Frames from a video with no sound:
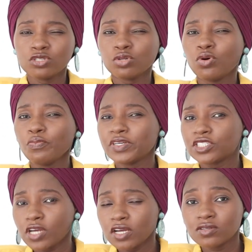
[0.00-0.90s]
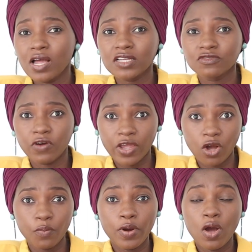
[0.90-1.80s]
So don't be shy to ask for
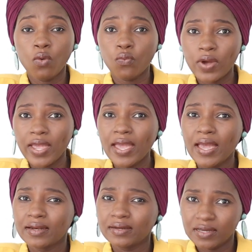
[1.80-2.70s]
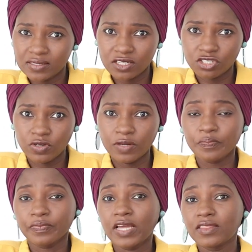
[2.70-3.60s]
help where
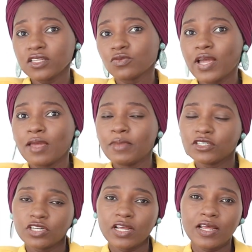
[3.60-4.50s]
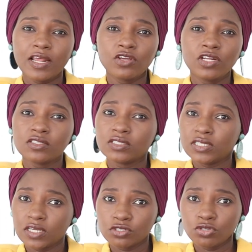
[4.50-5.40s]
necessary. And that's why I mentioned earlier that you need to
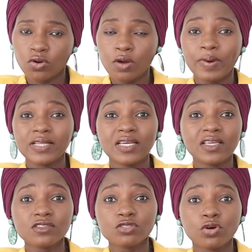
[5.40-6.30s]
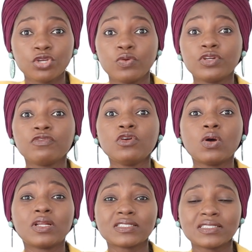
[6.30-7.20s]
take stock. By taking stock, you would even
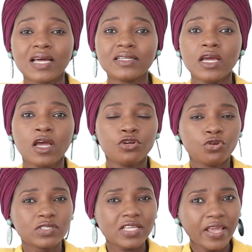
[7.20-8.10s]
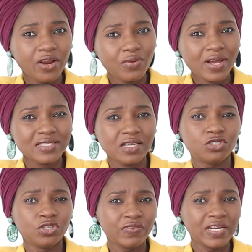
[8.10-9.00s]
understand those areas
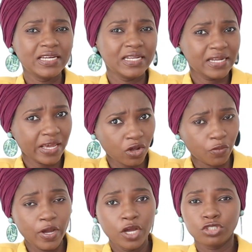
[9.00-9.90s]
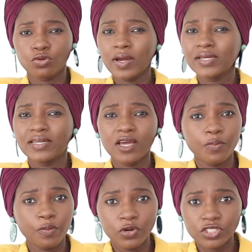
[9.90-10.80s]
that you really need help. Do I need
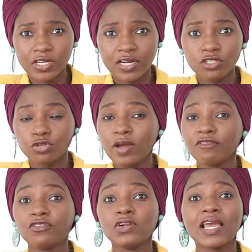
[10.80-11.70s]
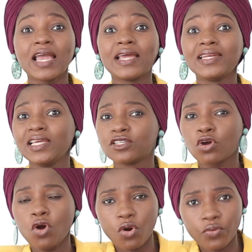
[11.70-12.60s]
help emotionally? Do I feel like I
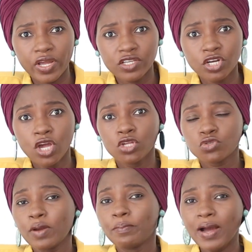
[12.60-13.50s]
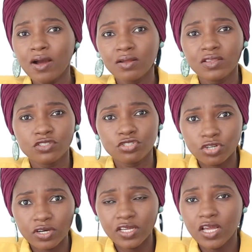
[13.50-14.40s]
need courage to embark on this
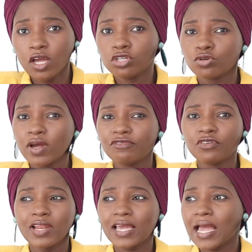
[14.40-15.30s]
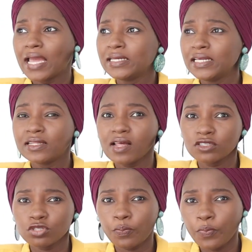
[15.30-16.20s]
journey? Do I feel like I need
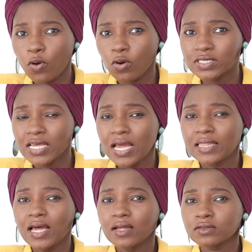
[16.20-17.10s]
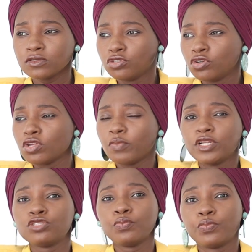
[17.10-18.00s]
that support, that, you know,
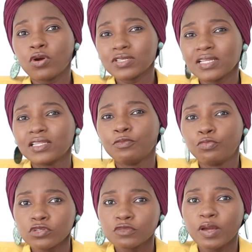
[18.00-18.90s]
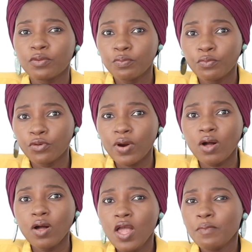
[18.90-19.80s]
somebody to constantly boost my
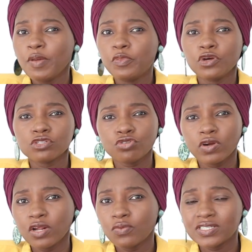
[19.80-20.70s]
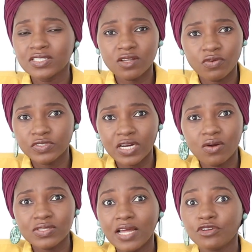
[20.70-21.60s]
morale? Maybe you're struggling with
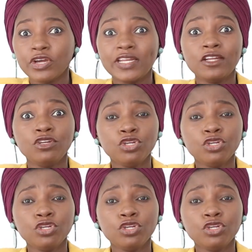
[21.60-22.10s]
self-doubt and you're in a